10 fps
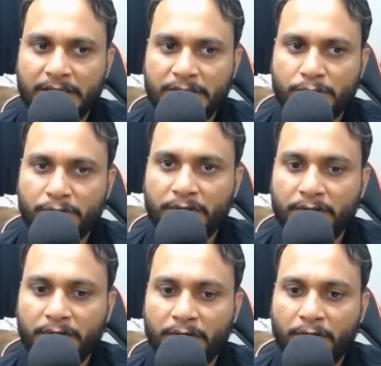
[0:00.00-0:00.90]
So
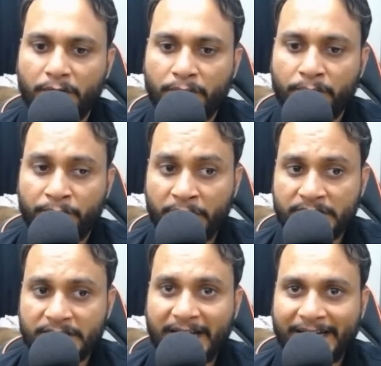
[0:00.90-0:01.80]
the
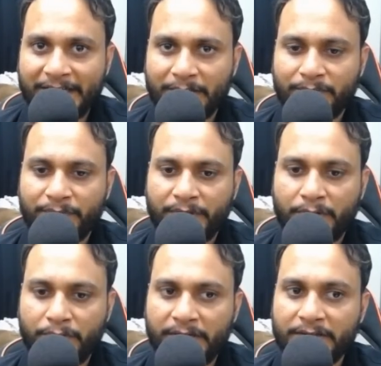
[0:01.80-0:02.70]
first item
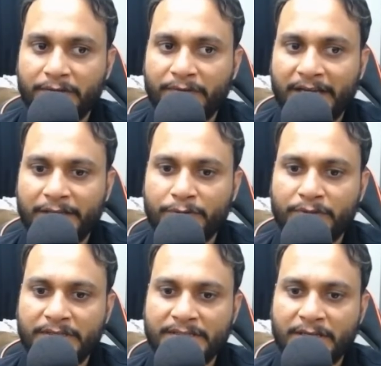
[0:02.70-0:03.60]
where the value
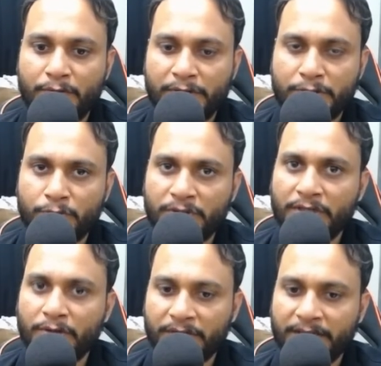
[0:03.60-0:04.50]
is equals to
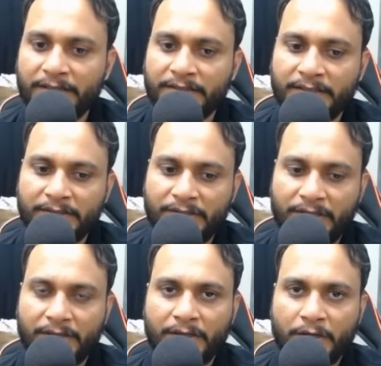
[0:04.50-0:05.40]
3 or greater than
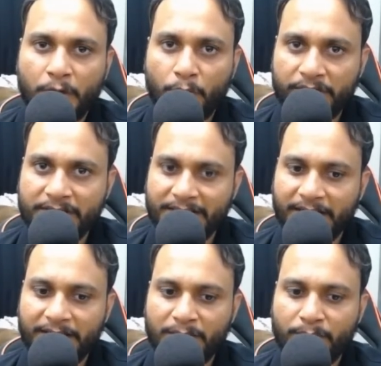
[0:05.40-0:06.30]
3, what is
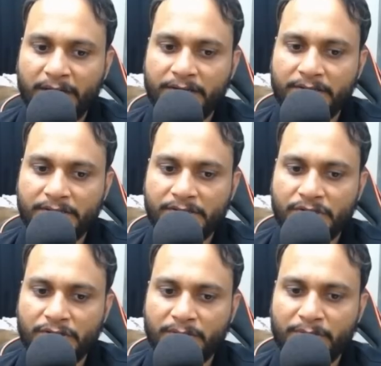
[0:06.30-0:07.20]
that? In binary
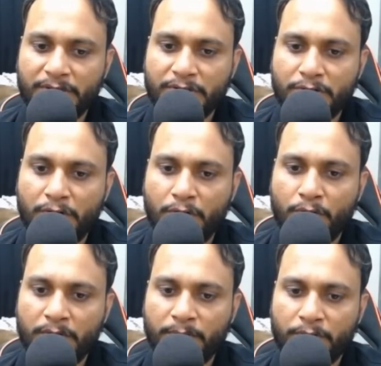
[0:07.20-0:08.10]
search term, it is called
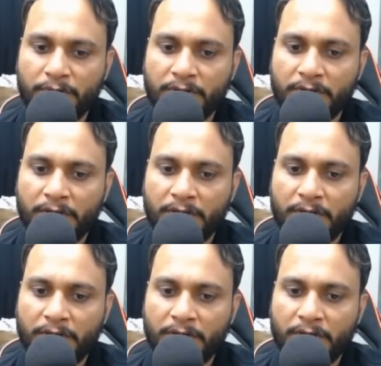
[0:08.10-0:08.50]
lower bound.